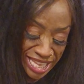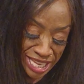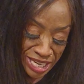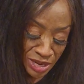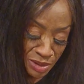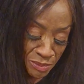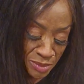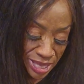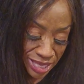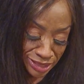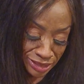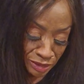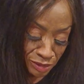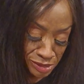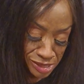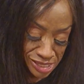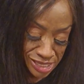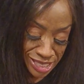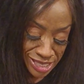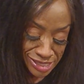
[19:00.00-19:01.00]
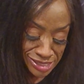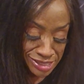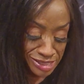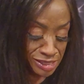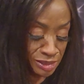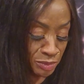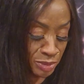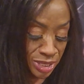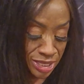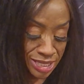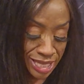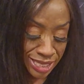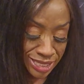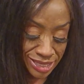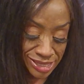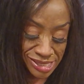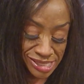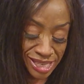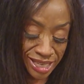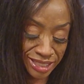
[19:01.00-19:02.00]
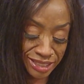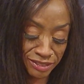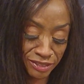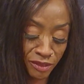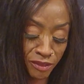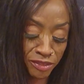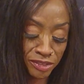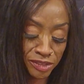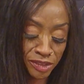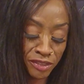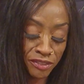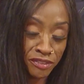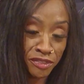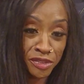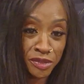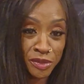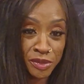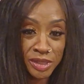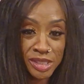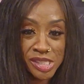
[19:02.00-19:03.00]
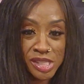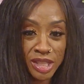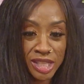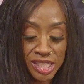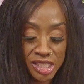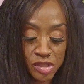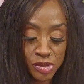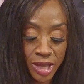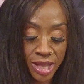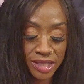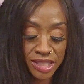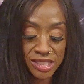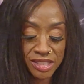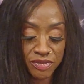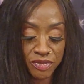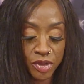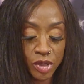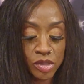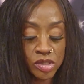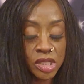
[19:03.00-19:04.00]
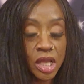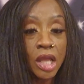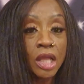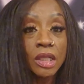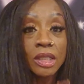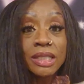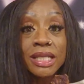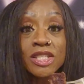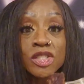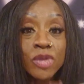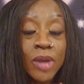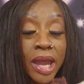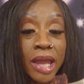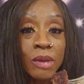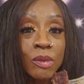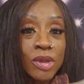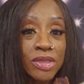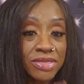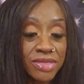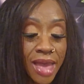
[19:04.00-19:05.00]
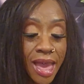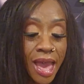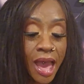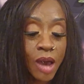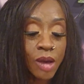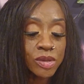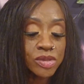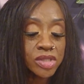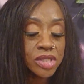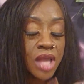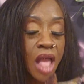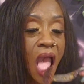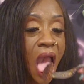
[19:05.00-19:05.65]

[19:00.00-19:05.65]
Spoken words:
It don't make no sense to be that excited over no food. So let's try this first. Let's try it without.